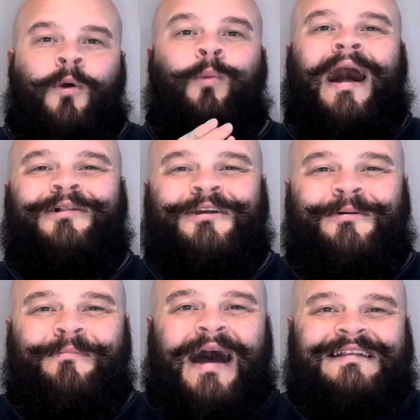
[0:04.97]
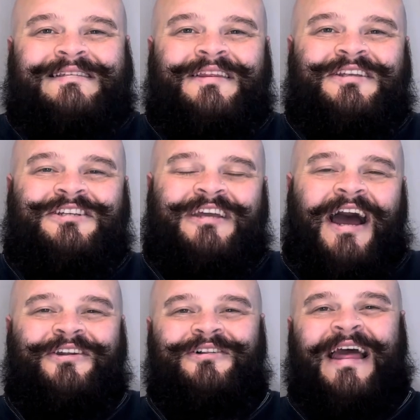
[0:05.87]
Welcome back to the
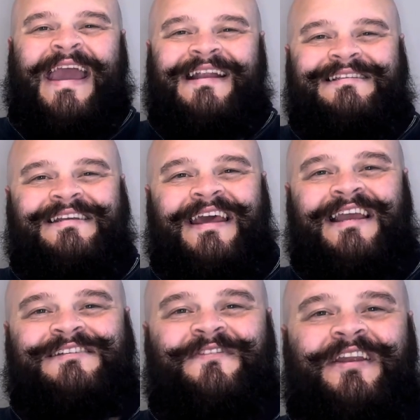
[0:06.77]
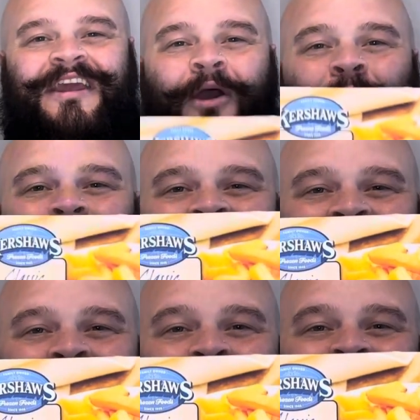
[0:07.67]
channel. In today's video,
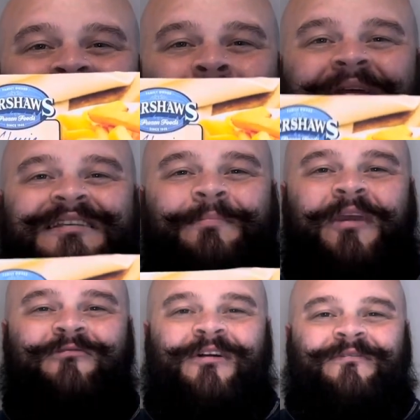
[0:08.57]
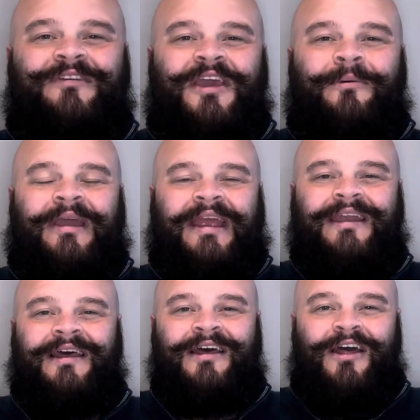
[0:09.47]
we are going to be
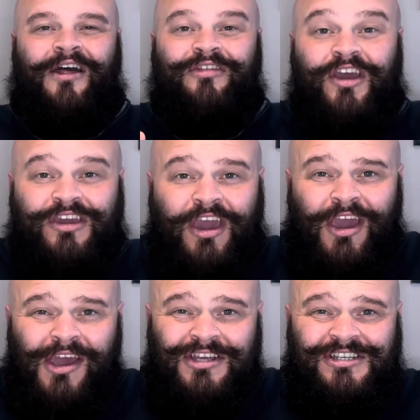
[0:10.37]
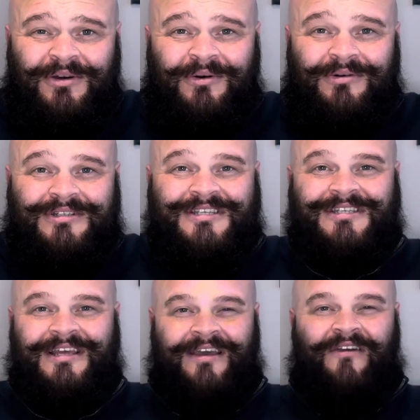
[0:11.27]
reviewing the
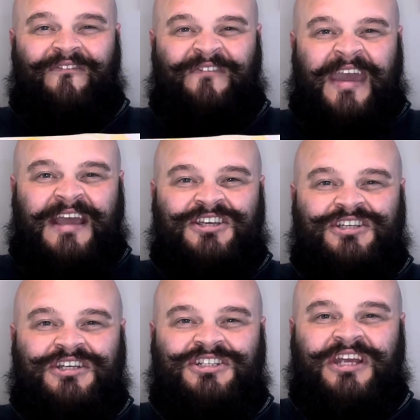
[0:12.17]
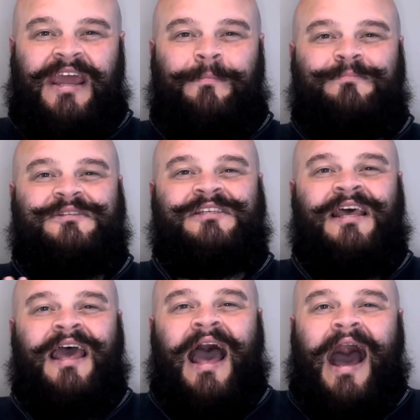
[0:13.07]
Kershaws Fish, Chips
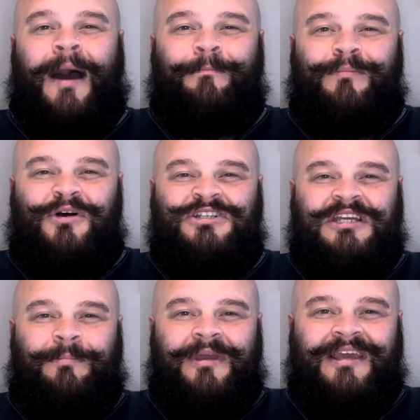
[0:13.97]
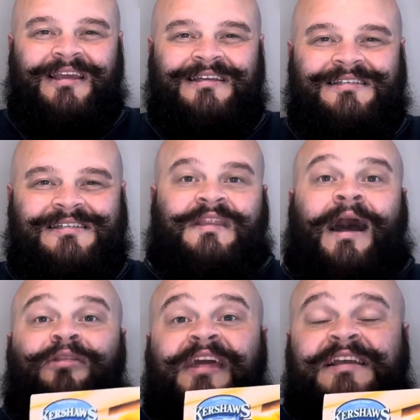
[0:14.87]
and Mushy Peas.
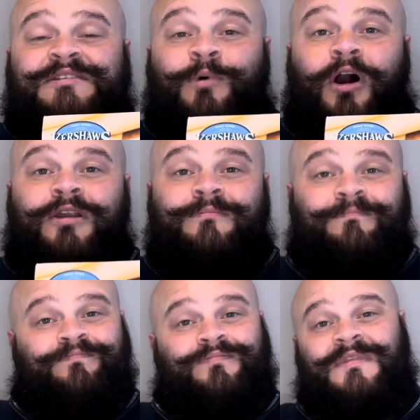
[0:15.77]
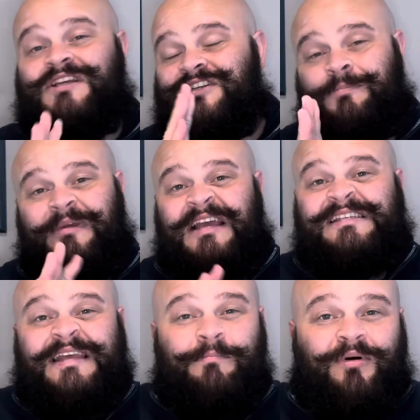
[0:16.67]
Now this one should be a
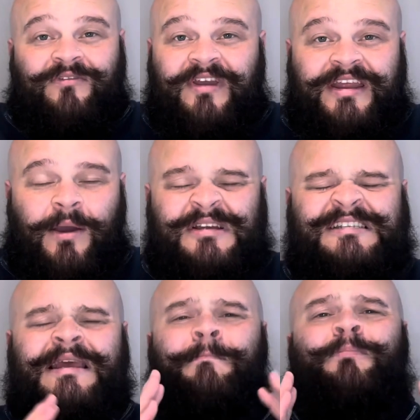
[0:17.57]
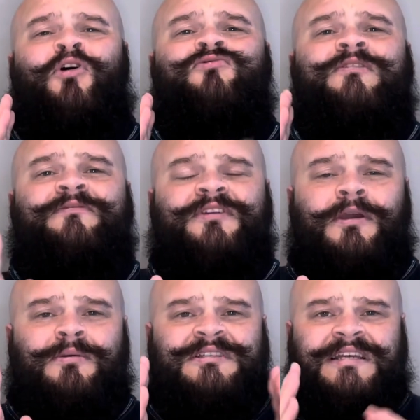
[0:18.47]
simple video, a simple
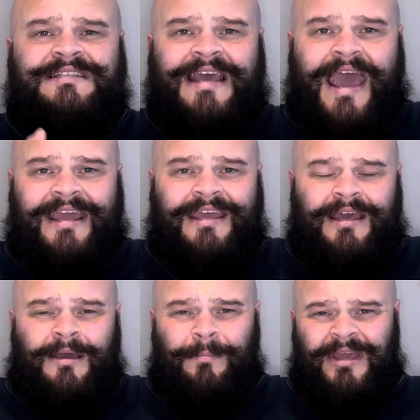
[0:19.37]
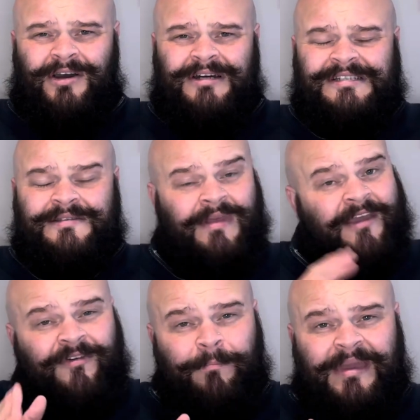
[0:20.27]
review today, because
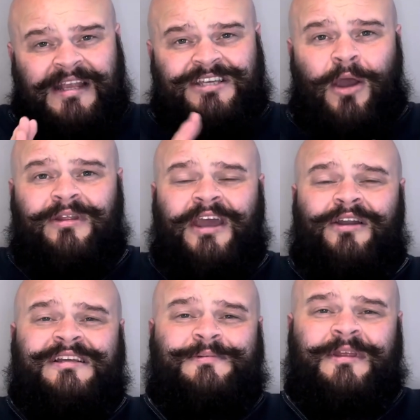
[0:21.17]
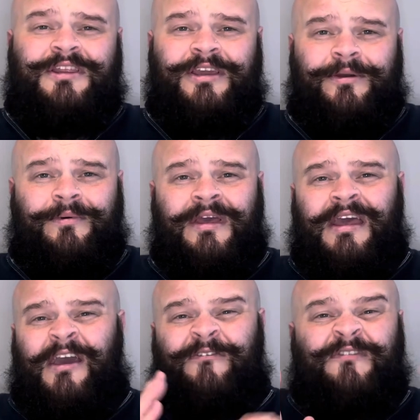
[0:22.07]
if I'm being totally honest with you,
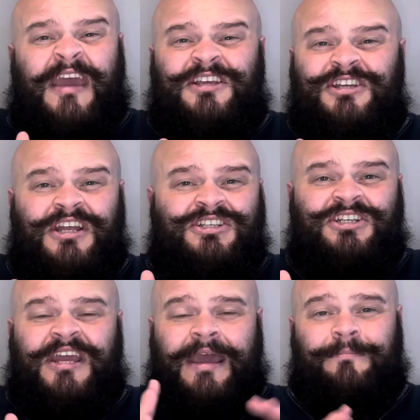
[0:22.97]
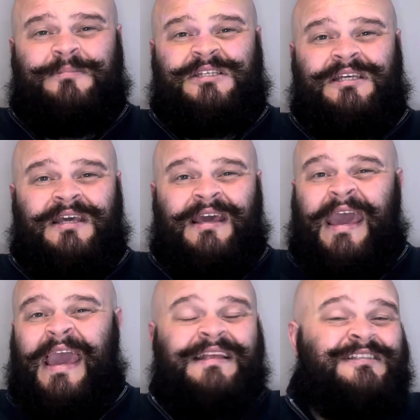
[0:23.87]
fish and chips,
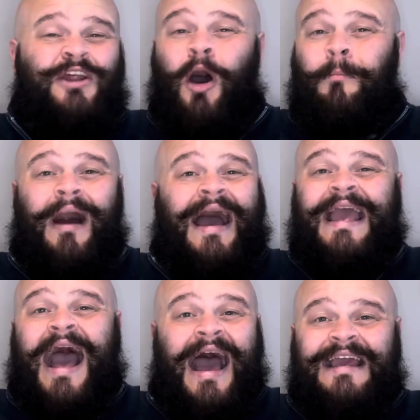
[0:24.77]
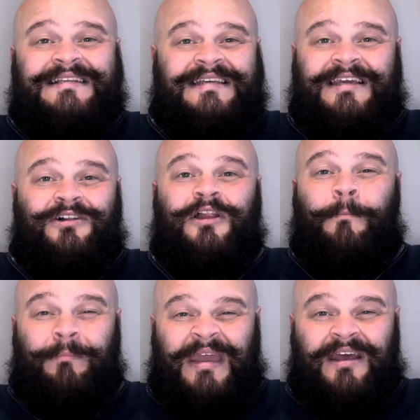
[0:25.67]
it's not my ideal
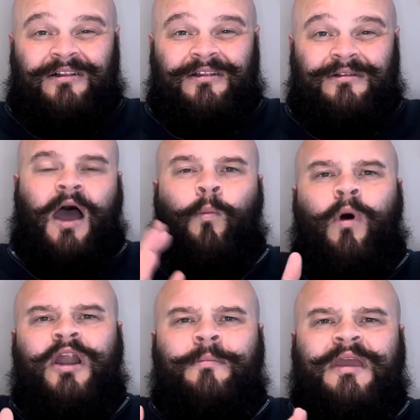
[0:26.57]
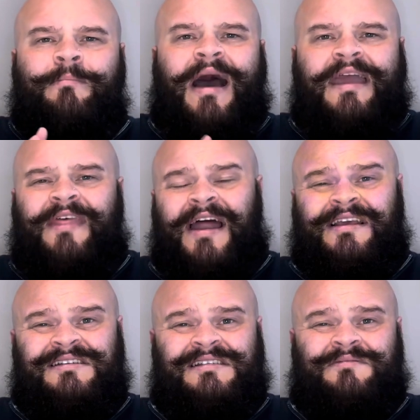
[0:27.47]
meal. And what I mean by that
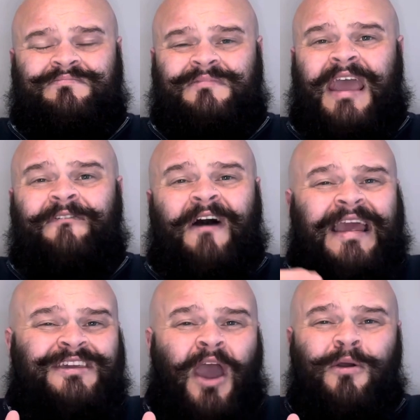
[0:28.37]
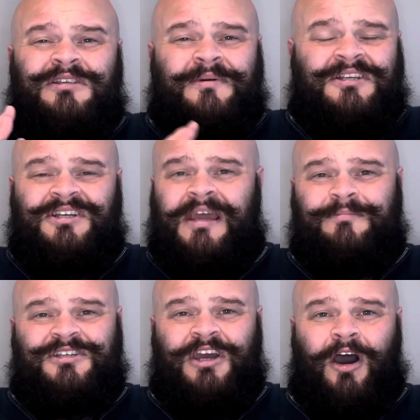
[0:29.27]
is, if I go to a
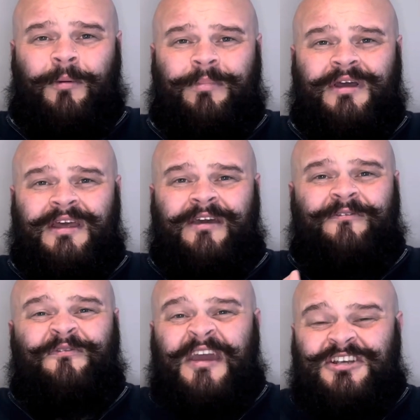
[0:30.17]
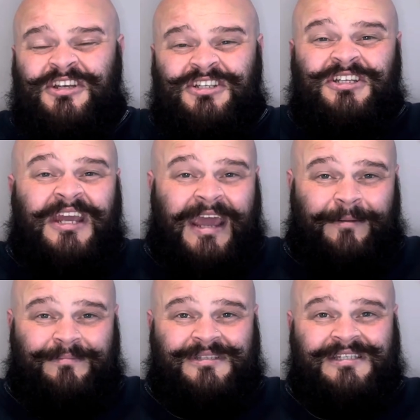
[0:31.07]
chip shop, fish and
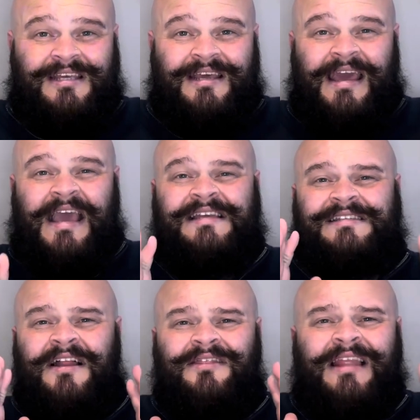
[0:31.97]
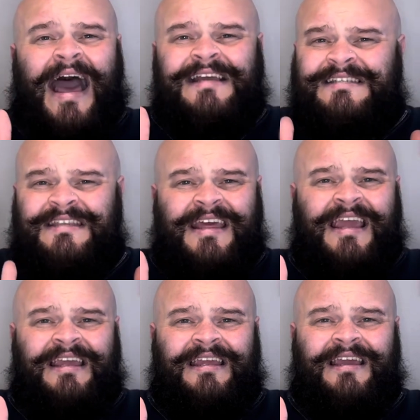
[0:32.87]
chips is the last
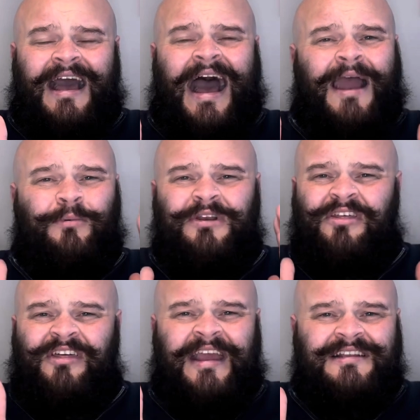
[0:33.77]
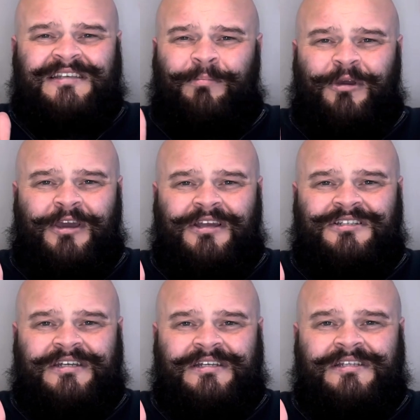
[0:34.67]
thing I would think to
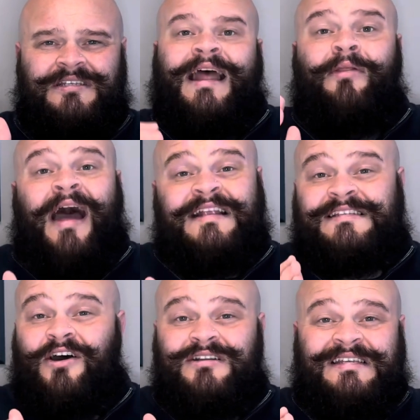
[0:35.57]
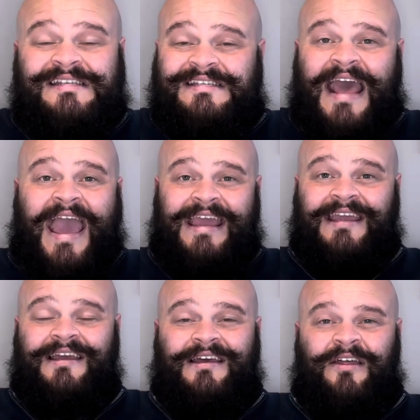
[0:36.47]
purchase. Now that's not to
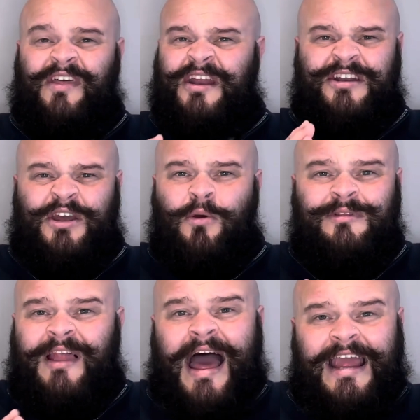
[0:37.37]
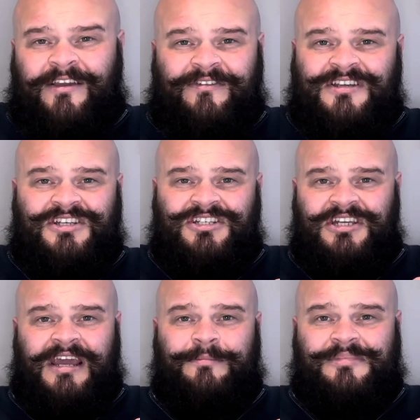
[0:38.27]
say that I don't like fish and
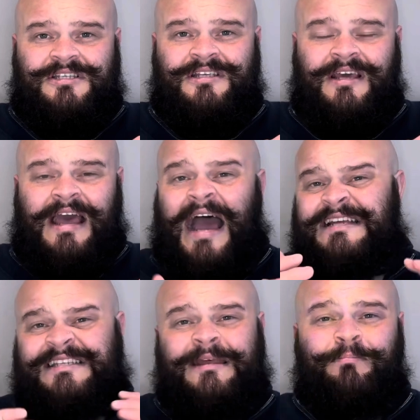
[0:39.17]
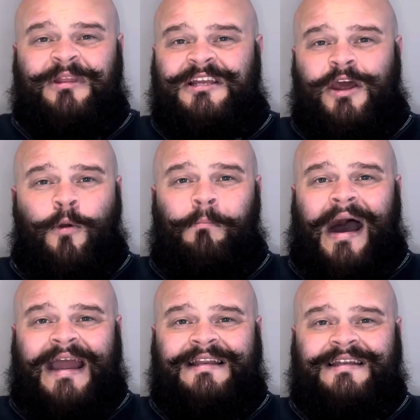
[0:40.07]
chips. I simply don't
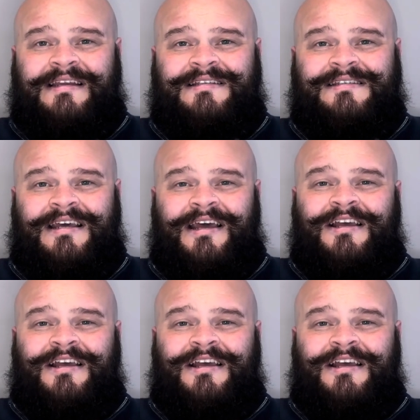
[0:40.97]
mind it.